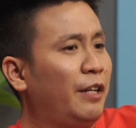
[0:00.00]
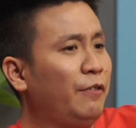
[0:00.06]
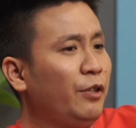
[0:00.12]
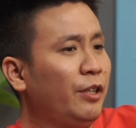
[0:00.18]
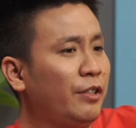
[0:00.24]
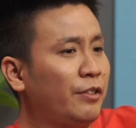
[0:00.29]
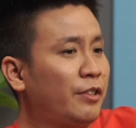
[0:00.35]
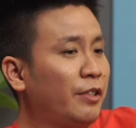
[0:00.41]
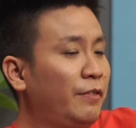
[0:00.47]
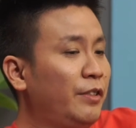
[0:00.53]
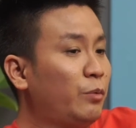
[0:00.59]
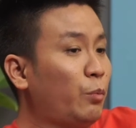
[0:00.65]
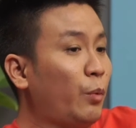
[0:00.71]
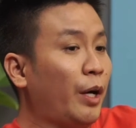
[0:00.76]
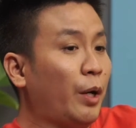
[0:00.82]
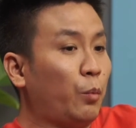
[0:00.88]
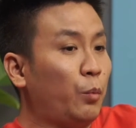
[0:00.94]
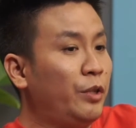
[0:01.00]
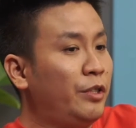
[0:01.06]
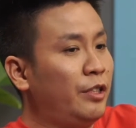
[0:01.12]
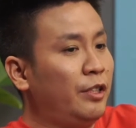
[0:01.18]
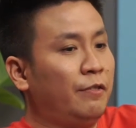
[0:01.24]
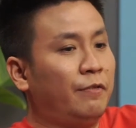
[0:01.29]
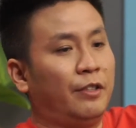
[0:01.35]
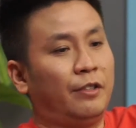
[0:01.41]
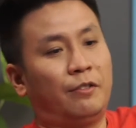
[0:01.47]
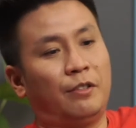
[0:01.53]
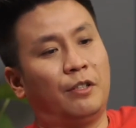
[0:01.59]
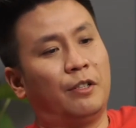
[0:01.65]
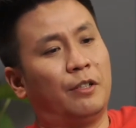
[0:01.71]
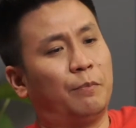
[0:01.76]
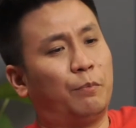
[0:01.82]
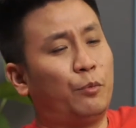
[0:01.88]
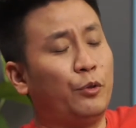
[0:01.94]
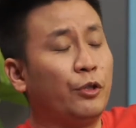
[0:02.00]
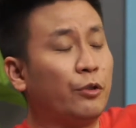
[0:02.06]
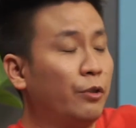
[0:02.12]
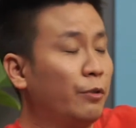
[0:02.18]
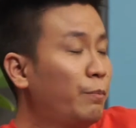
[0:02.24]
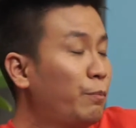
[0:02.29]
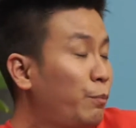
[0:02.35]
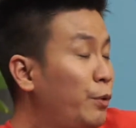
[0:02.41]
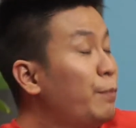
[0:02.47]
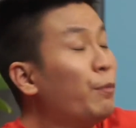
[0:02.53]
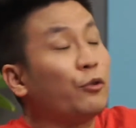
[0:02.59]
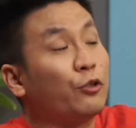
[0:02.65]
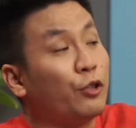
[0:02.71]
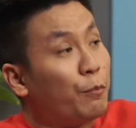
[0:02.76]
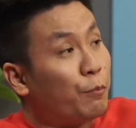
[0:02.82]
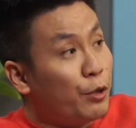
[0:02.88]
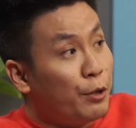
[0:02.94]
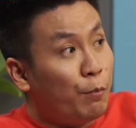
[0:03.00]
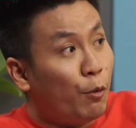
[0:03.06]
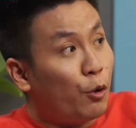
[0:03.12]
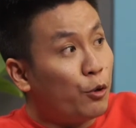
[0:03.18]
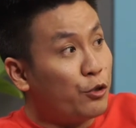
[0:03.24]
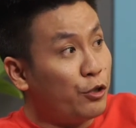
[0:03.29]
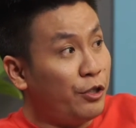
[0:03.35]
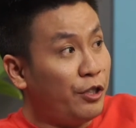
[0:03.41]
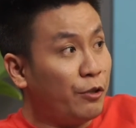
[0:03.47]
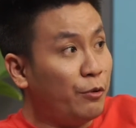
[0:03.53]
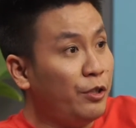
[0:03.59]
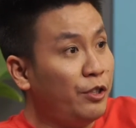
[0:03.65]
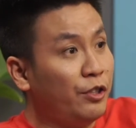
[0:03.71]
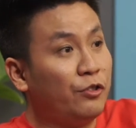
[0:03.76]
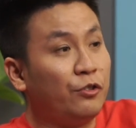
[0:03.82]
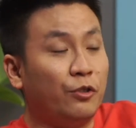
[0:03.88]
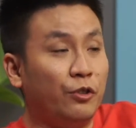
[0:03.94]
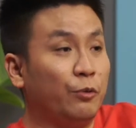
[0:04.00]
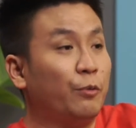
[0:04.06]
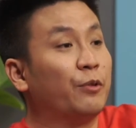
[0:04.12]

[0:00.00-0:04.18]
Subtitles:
you heard of a service where we delivered pre-portioned ingredients to you with